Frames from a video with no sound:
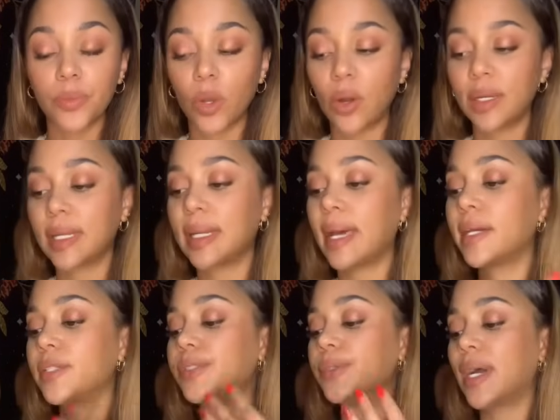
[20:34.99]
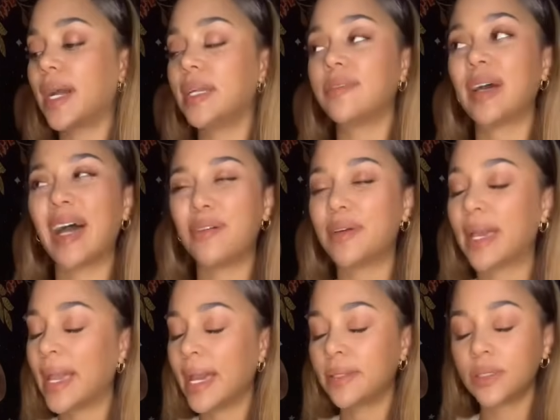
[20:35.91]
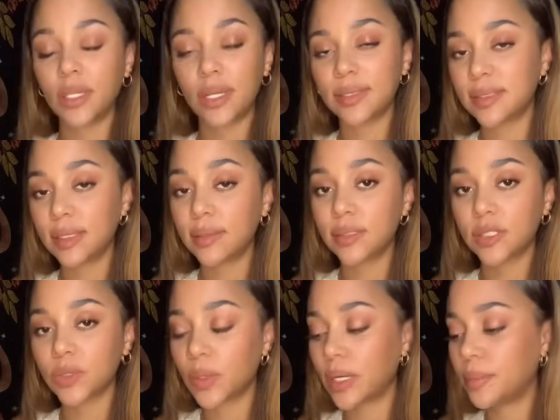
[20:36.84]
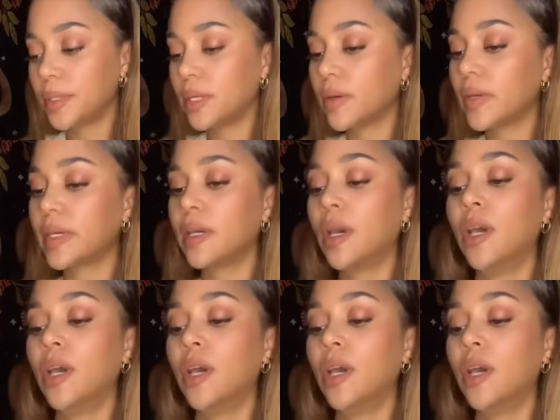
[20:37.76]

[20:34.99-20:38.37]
or they like to kind of have a handle on things, is what I'm hearing.